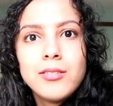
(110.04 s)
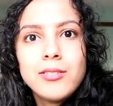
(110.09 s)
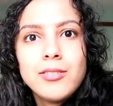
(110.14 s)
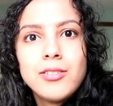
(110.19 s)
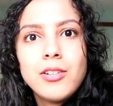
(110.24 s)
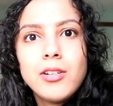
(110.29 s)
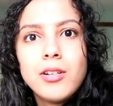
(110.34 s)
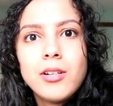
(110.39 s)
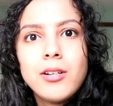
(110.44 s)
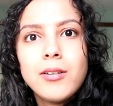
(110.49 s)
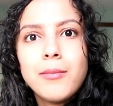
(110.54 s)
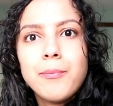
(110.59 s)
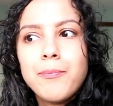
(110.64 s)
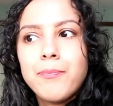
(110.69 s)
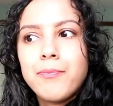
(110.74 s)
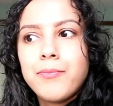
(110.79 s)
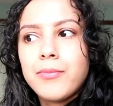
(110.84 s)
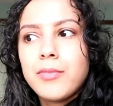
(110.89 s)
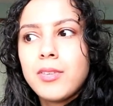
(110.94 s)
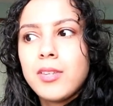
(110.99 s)
the
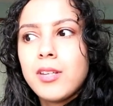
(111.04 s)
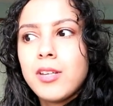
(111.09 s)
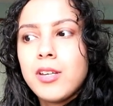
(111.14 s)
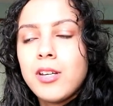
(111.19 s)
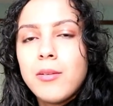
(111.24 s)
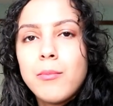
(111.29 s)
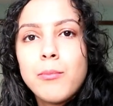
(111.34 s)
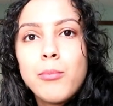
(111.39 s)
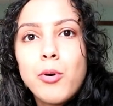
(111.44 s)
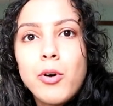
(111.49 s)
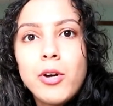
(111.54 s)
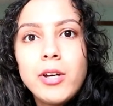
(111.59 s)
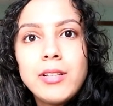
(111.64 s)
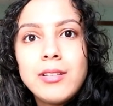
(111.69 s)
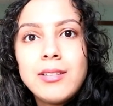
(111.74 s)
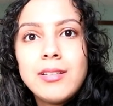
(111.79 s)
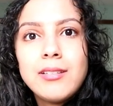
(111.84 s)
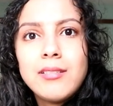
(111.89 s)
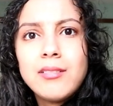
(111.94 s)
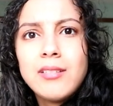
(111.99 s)

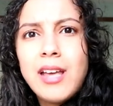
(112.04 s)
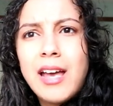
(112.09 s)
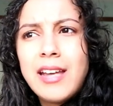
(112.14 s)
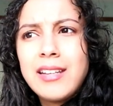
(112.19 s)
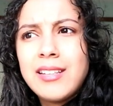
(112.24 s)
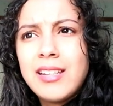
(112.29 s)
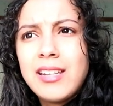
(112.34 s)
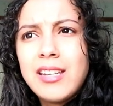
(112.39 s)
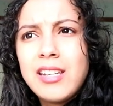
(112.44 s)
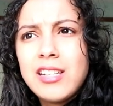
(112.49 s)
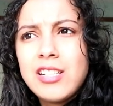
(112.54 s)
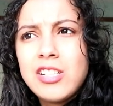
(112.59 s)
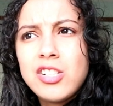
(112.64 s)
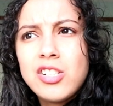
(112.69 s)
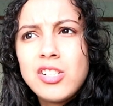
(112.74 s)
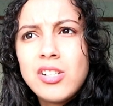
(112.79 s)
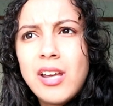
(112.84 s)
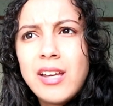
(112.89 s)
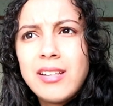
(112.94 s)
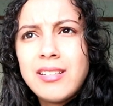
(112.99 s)
boy, I think
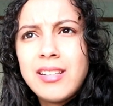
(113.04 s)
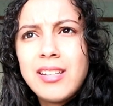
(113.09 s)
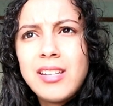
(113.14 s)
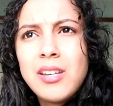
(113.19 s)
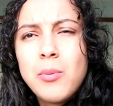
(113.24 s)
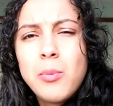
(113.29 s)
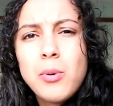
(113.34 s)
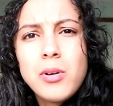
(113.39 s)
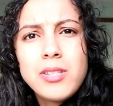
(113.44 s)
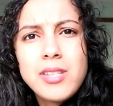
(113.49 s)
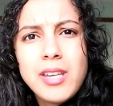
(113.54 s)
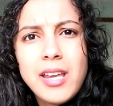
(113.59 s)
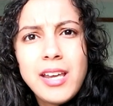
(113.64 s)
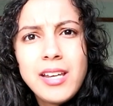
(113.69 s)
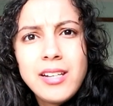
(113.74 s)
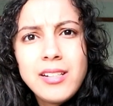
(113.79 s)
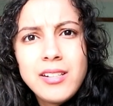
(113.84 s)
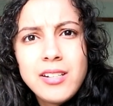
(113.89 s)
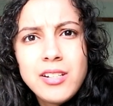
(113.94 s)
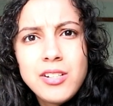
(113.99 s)
he, I think he was
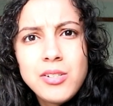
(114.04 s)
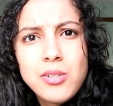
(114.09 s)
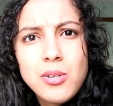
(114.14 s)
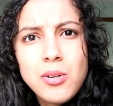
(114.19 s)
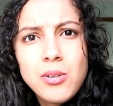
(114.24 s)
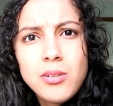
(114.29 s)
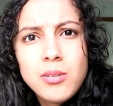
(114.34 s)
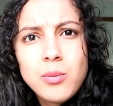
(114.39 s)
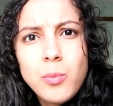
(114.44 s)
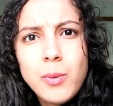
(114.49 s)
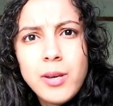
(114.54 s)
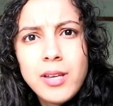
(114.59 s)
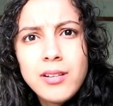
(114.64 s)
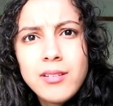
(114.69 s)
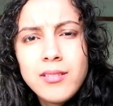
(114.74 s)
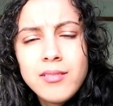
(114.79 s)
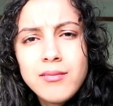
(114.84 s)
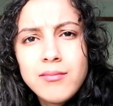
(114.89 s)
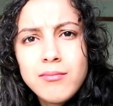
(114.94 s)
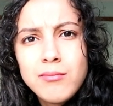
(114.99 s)
8 years old
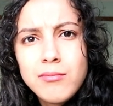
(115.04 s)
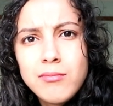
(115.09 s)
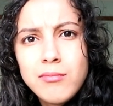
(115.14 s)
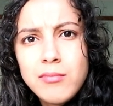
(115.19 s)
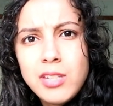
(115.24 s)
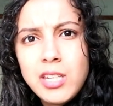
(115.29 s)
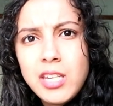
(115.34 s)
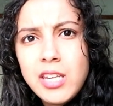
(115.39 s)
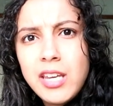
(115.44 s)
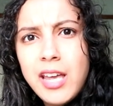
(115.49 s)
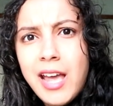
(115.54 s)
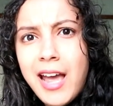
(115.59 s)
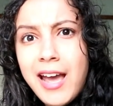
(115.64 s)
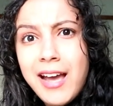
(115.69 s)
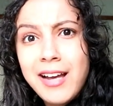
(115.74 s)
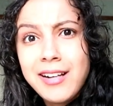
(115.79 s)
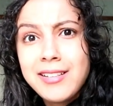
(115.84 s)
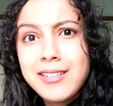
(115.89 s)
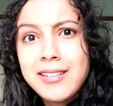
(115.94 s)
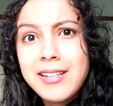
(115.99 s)
when he
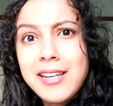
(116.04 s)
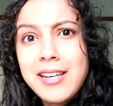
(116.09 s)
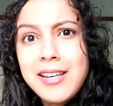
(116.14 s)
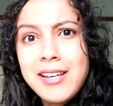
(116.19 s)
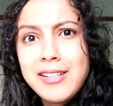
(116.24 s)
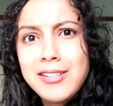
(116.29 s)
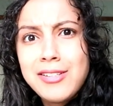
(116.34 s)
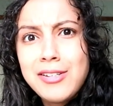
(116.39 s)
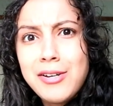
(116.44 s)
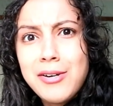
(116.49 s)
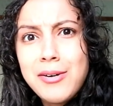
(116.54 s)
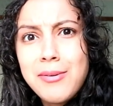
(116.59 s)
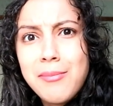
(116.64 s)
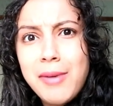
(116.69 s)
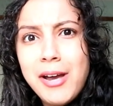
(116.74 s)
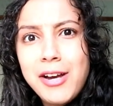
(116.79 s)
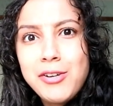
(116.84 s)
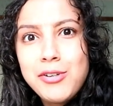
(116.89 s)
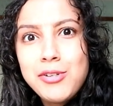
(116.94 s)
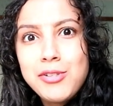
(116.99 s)
hacked the
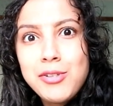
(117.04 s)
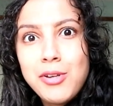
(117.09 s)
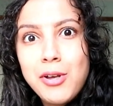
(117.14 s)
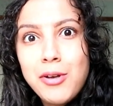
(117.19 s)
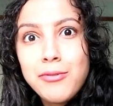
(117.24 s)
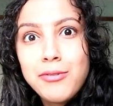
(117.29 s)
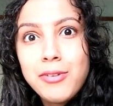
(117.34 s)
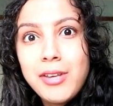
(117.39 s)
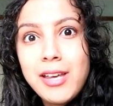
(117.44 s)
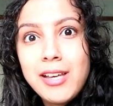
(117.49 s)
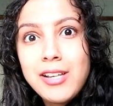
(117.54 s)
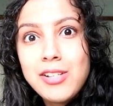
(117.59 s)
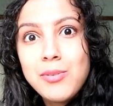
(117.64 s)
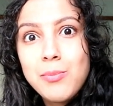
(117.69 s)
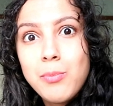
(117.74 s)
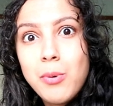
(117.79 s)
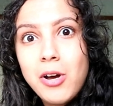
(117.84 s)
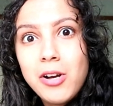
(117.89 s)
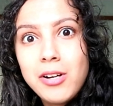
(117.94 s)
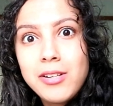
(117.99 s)
Microsoft
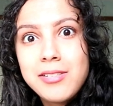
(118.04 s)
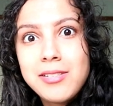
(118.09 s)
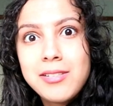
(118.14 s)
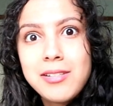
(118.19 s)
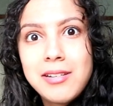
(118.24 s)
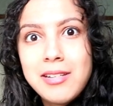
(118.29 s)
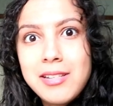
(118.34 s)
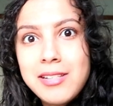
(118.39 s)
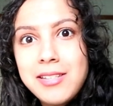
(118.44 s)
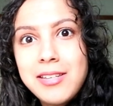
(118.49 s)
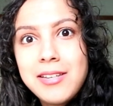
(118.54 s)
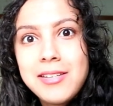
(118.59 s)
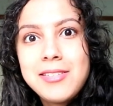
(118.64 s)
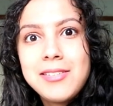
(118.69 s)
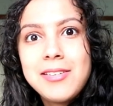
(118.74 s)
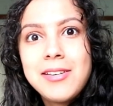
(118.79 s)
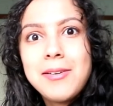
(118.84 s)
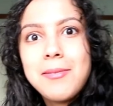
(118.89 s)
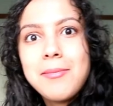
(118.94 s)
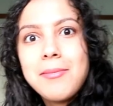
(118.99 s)
Xbox
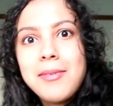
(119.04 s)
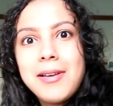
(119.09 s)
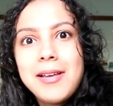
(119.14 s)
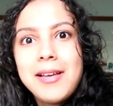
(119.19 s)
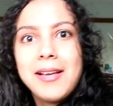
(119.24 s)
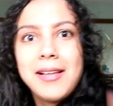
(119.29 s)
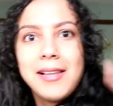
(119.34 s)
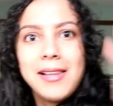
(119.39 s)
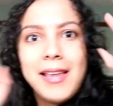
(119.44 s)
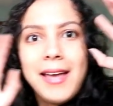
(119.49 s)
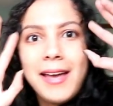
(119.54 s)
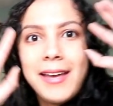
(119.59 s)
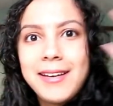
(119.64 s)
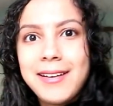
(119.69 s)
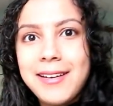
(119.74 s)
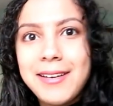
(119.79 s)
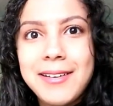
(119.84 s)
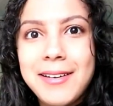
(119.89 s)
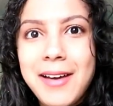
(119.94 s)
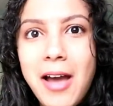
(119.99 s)
system,
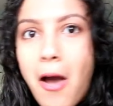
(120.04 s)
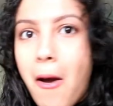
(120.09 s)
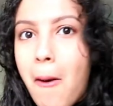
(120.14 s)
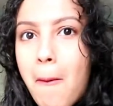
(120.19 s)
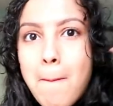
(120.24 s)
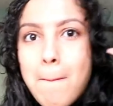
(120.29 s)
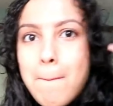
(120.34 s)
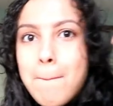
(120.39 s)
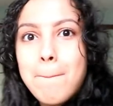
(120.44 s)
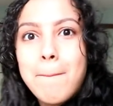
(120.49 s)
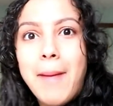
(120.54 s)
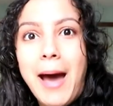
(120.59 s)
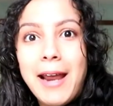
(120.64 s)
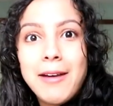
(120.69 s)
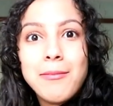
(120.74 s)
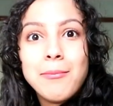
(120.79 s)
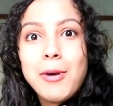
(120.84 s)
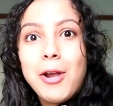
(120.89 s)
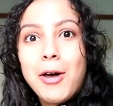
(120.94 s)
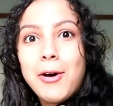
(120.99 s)
like
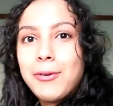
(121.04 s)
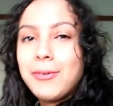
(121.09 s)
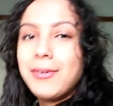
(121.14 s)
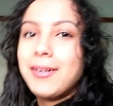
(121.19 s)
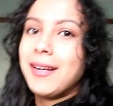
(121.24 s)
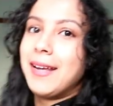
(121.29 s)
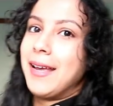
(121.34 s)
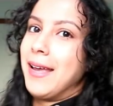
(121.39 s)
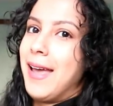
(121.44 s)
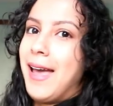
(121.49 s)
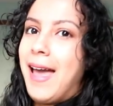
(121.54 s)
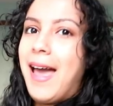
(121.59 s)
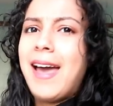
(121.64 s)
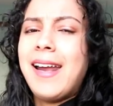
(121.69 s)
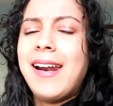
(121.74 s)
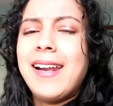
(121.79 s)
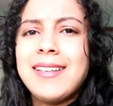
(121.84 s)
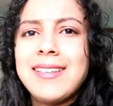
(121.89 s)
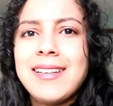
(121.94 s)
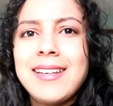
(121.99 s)
mind blown.
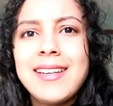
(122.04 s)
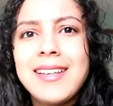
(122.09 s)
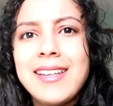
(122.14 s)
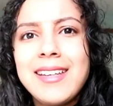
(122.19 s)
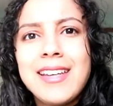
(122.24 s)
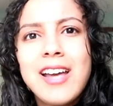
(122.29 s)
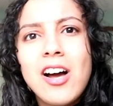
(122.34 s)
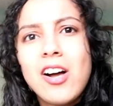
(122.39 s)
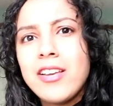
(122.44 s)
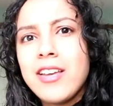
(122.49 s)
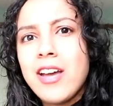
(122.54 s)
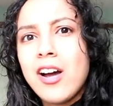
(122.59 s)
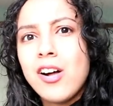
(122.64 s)
And I think he, he